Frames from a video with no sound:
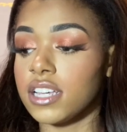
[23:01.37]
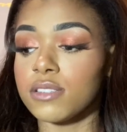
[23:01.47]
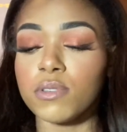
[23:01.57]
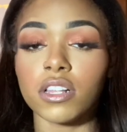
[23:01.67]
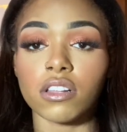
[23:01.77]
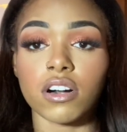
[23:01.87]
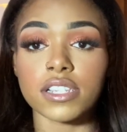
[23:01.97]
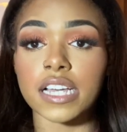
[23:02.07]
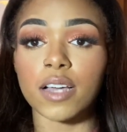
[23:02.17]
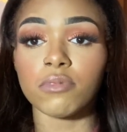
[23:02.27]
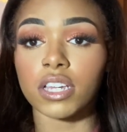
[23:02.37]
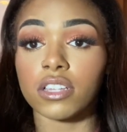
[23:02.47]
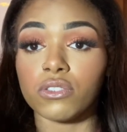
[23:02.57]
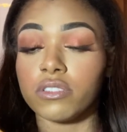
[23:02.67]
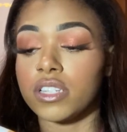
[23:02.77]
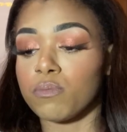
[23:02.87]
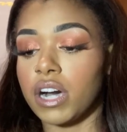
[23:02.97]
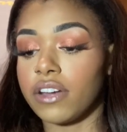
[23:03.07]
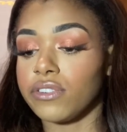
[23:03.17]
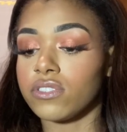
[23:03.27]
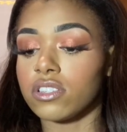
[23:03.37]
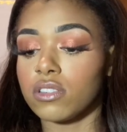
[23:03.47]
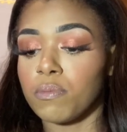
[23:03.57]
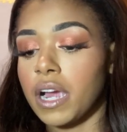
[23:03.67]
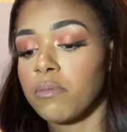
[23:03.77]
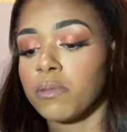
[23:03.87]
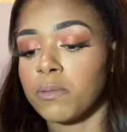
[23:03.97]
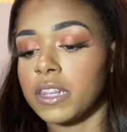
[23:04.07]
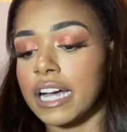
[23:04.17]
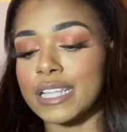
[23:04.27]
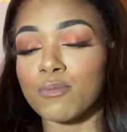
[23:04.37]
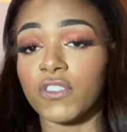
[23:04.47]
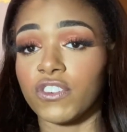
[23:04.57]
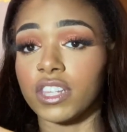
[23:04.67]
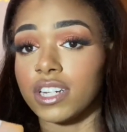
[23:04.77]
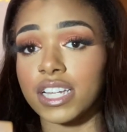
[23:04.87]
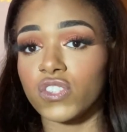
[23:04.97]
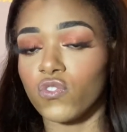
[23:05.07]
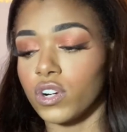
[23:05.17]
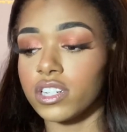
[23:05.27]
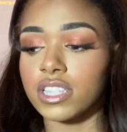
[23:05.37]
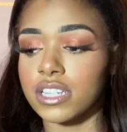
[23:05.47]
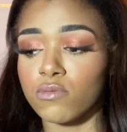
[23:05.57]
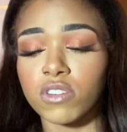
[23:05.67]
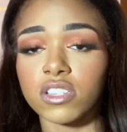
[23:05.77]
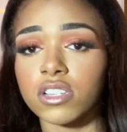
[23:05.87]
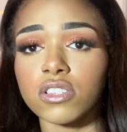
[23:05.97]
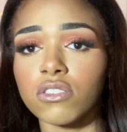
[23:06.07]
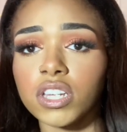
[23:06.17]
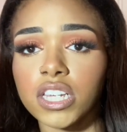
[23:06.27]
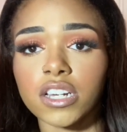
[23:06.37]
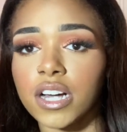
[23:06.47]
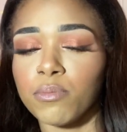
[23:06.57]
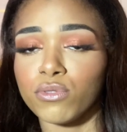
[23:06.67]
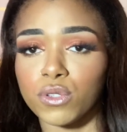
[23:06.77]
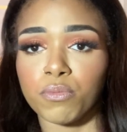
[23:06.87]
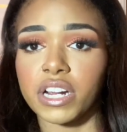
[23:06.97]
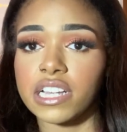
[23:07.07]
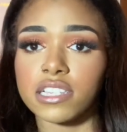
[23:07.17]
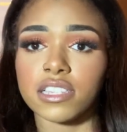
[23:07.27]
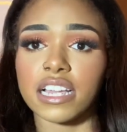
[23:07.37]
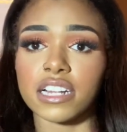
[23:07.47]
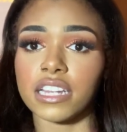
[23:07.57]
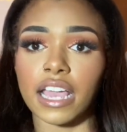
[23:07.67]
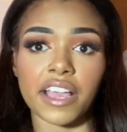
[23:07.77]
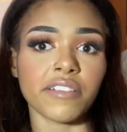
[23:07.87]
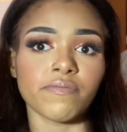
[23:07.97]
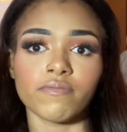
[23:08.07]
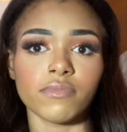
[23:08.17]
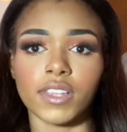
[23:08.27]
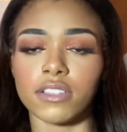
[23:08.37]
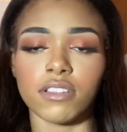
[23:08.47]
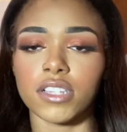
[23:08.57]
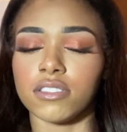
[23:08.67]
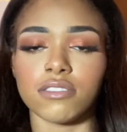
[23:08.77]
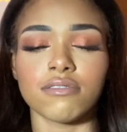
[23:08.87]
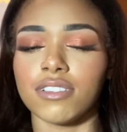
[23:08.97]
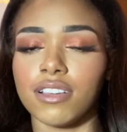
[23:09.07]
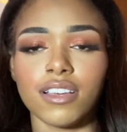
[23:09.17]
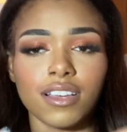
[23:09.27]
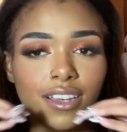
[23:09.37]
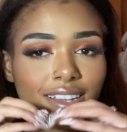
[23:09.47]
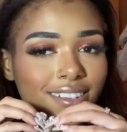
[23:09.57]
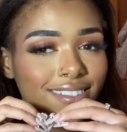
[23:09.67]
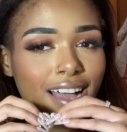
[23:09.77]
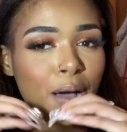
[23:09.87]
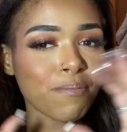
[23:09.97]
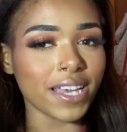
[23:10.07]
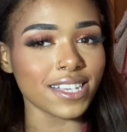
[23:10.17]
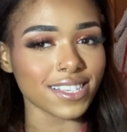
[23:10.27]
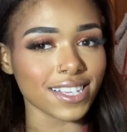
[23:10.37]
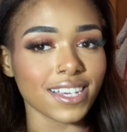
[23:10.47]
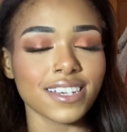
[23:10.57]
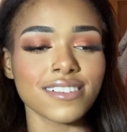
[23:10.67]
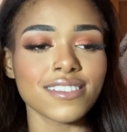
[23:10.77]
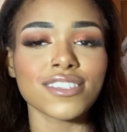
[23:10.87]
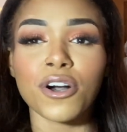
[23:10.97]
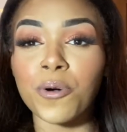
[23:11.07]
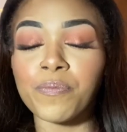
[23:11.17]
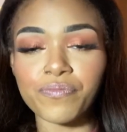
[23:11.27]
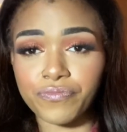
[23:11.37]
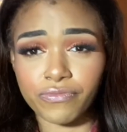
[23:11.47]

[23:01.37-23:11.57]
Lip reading: takes me a long time to get through these bottles. This will probably last me for the next 4 to 6 months because you only need a couple sprays like a day. It's amazing. So